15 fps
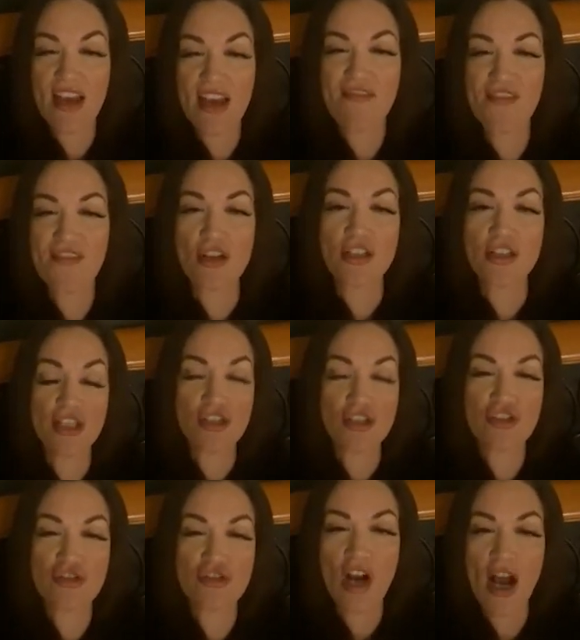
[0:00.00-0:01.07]
effort,
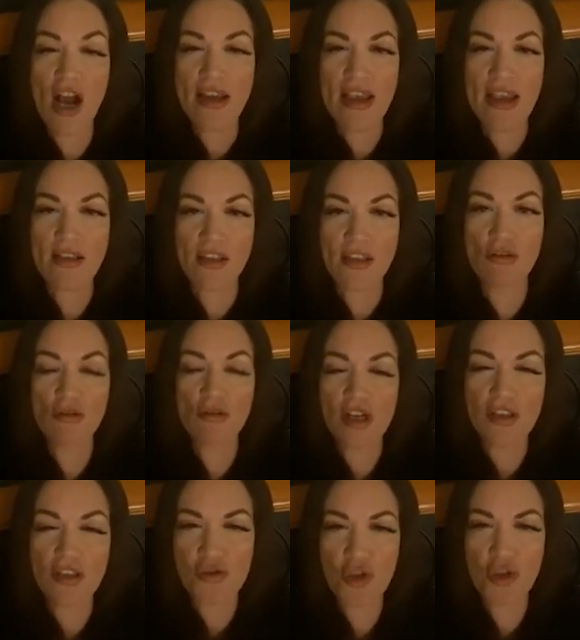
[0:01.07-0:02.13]
it's trying. Like, you
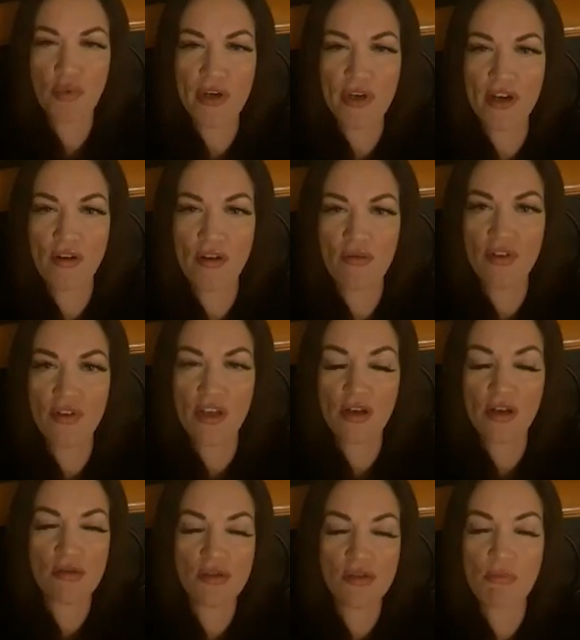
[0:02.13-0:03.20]
look at the superhero
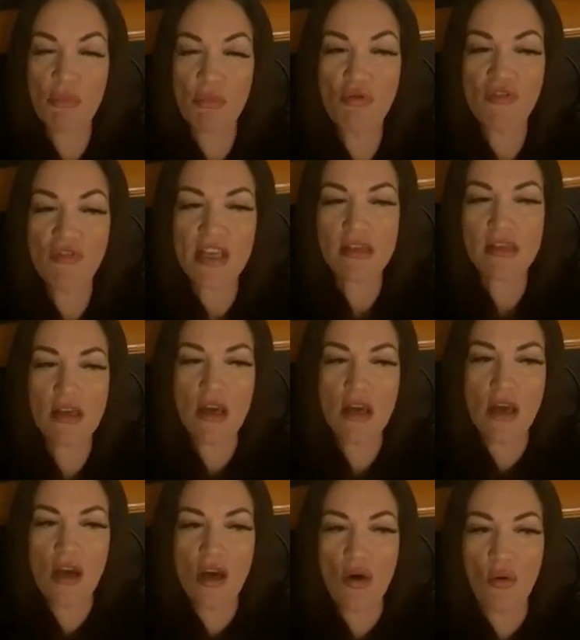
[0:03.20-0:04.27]
videos, the movies,
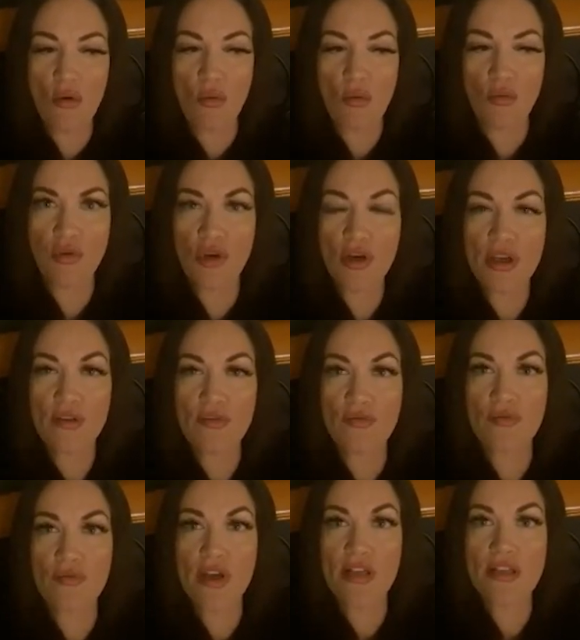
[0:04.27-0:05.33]
look,
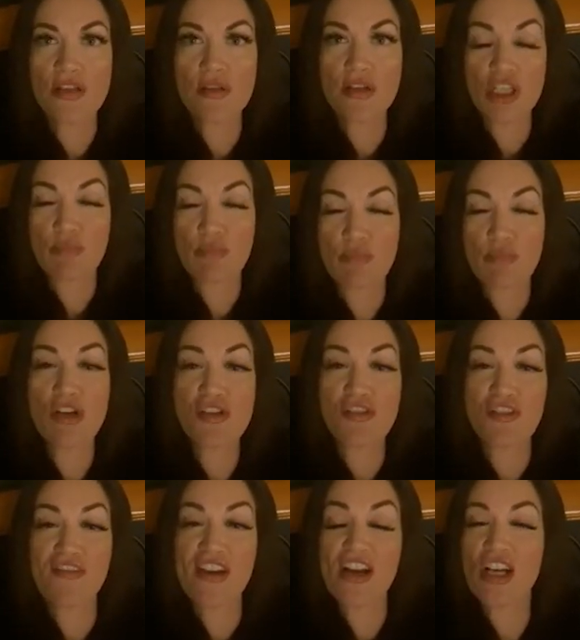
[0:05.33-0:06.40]
it's
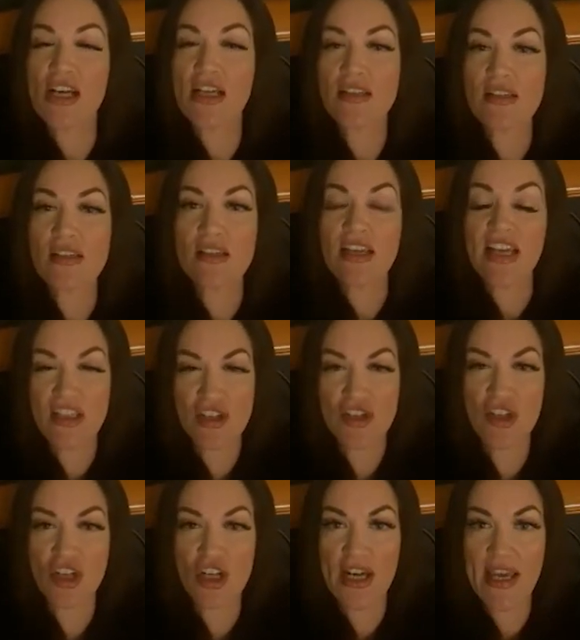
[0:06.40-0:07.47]
perseverance, it's
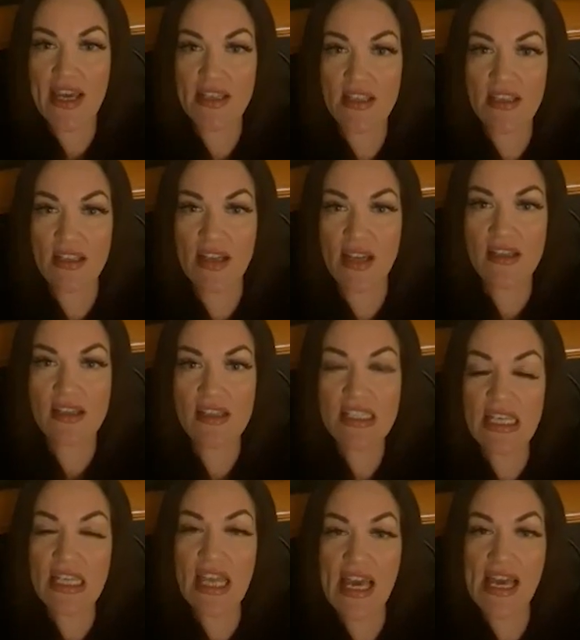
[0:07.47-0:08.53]
grit, it's
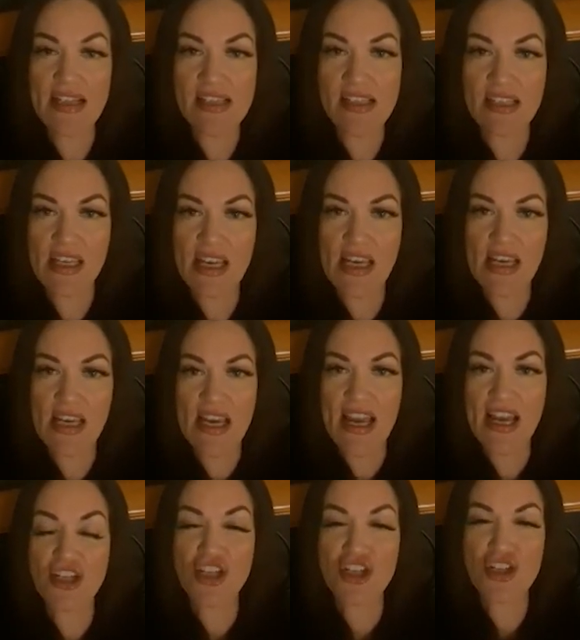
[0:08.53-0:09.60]
tenacity,
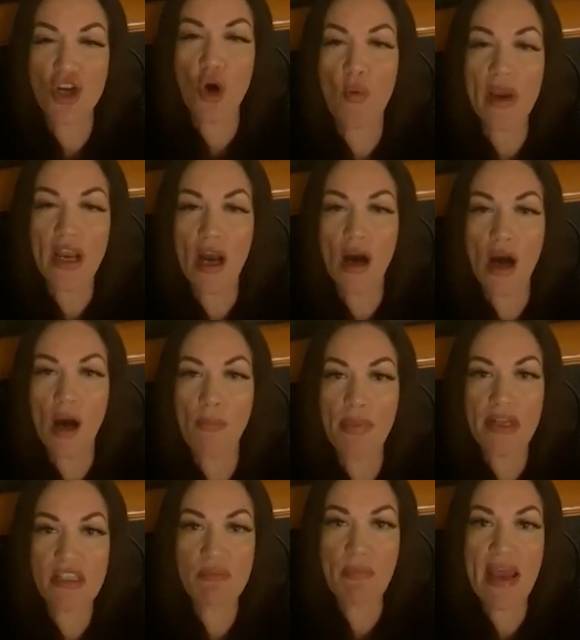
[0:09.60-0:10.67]
it's showing up,
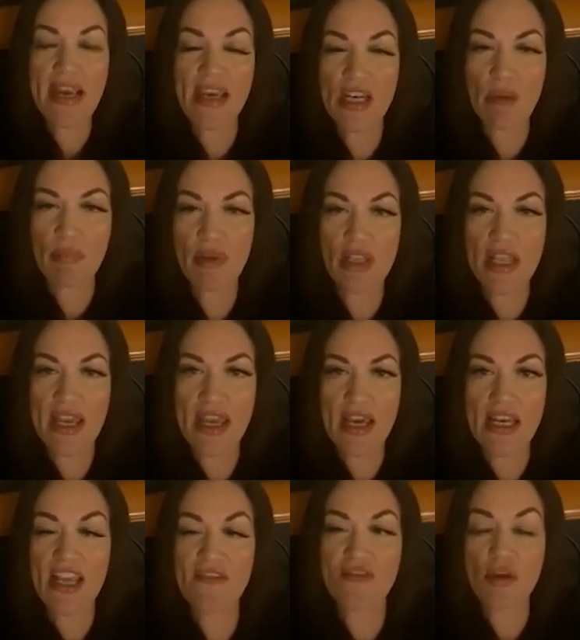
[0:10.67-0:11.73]
it's making a
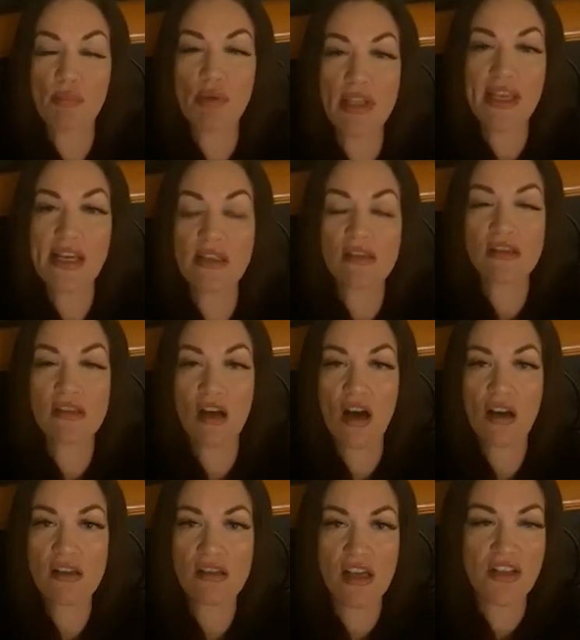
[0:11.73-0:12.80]
plan. If your plan
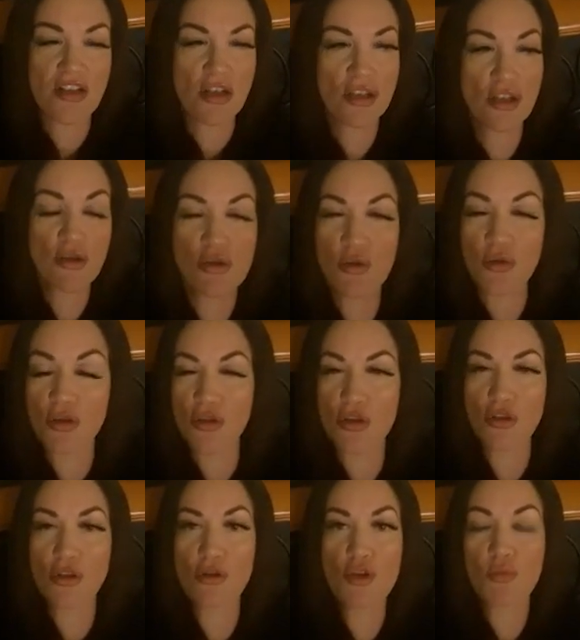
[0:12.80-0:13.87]
sucks and you
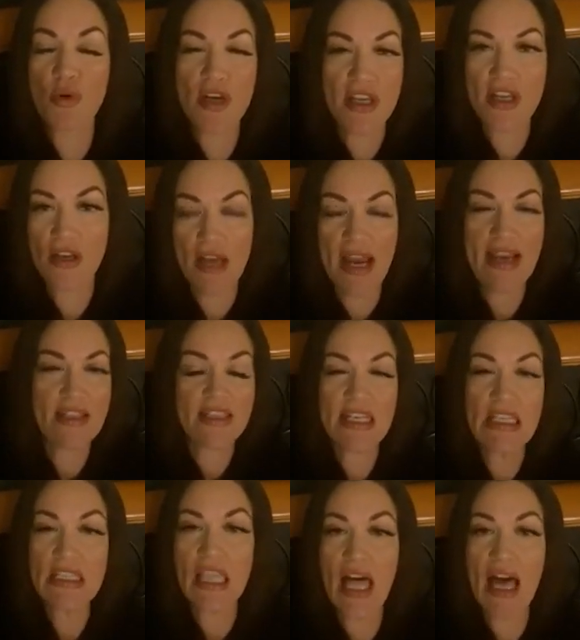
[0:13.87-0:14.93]
lose one of your
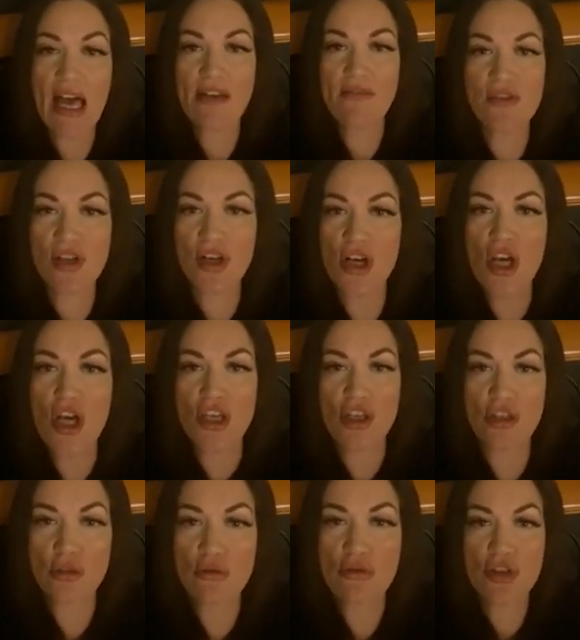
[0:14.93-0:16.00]
18 lives, or
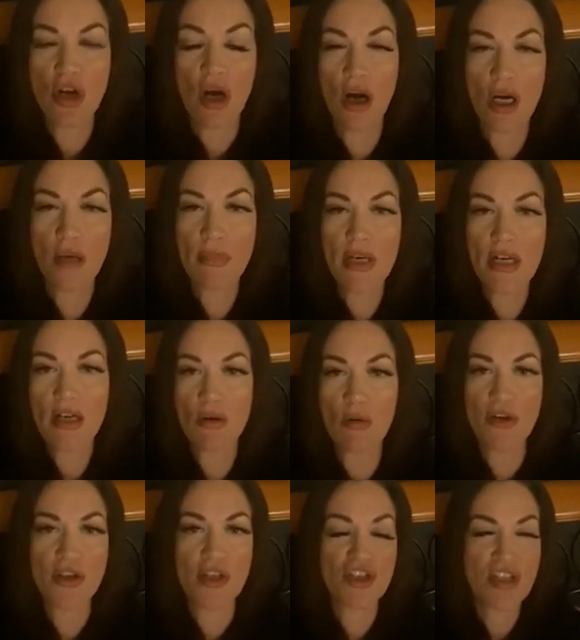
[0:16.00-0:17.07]
you lose your armor,
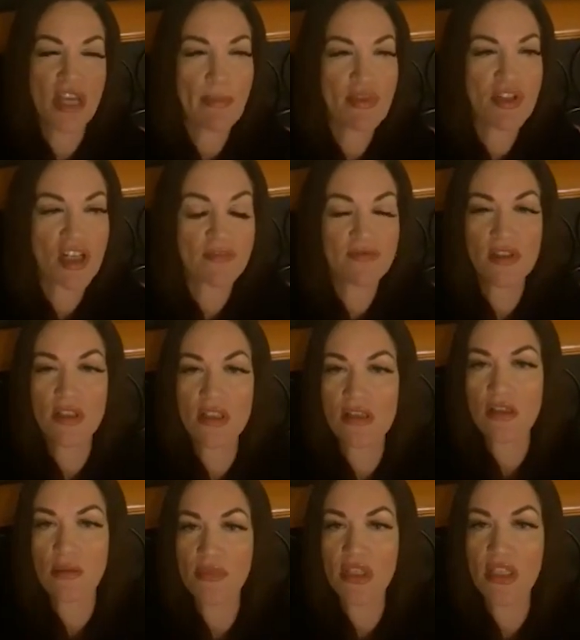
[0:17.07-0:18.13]
or you shape shift into
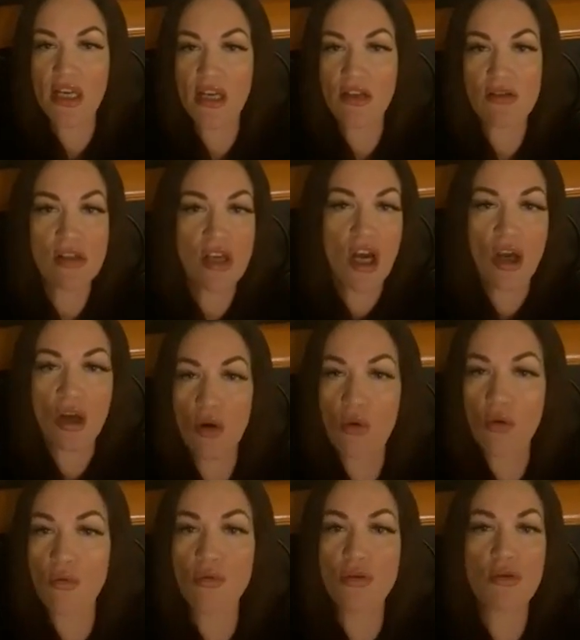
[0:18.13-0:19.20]
something else,
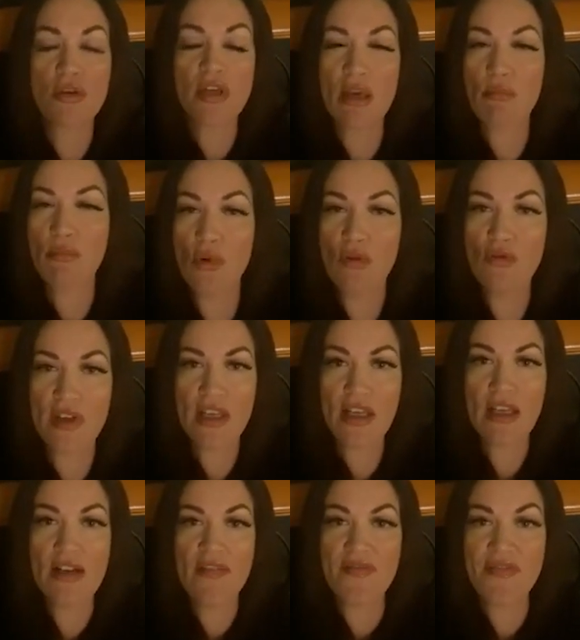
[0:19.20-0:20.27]
cool, you keep
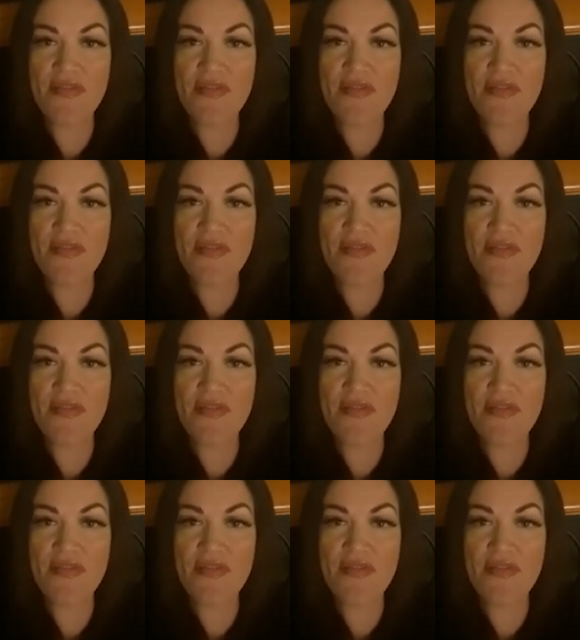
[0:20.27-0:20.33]
moving.